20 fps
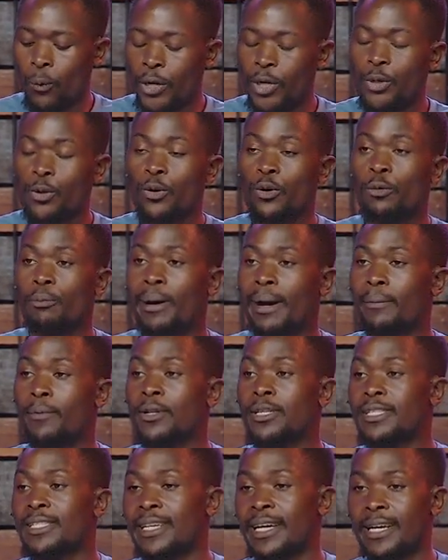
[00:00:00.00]
we do
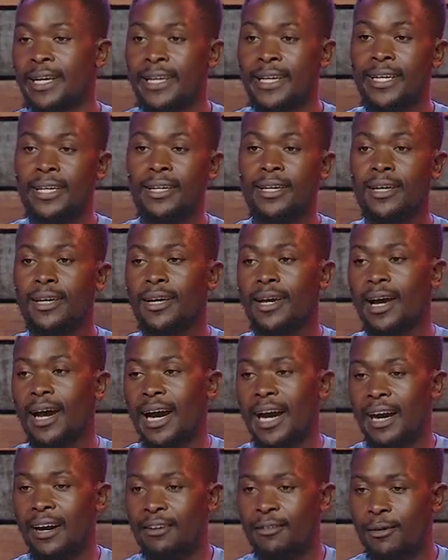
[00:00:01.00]
Bible study,
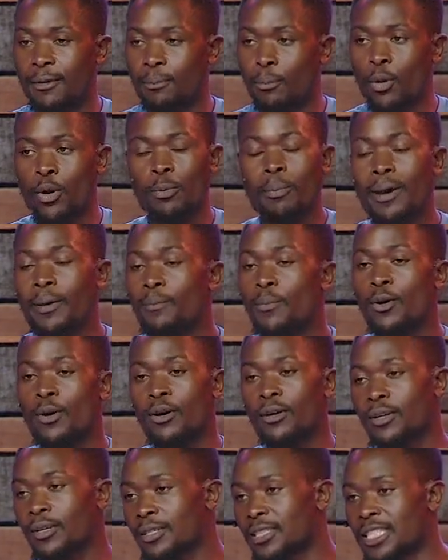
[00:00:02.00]
book by
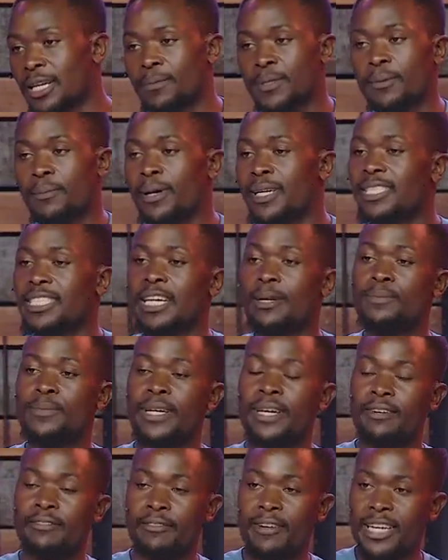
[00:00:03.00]
book, chapter by
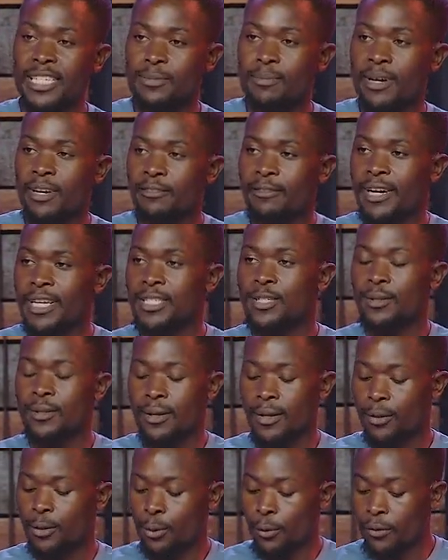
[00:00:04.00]
chapter, and verse by
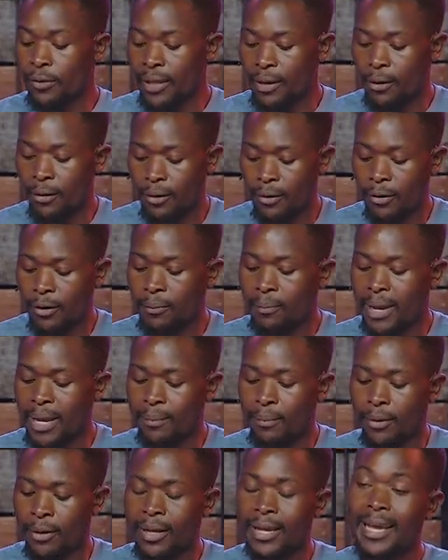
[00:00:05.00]
verse, through the whole
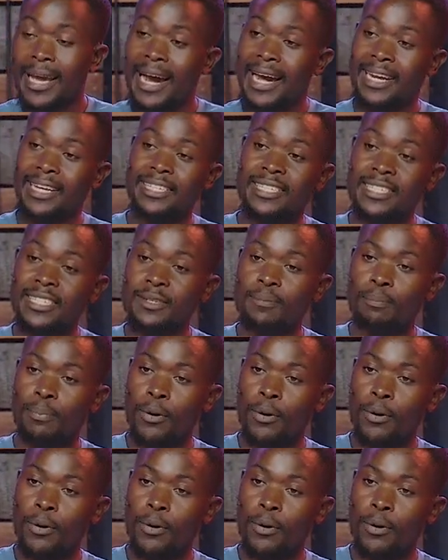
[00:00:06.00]
Bible. And it is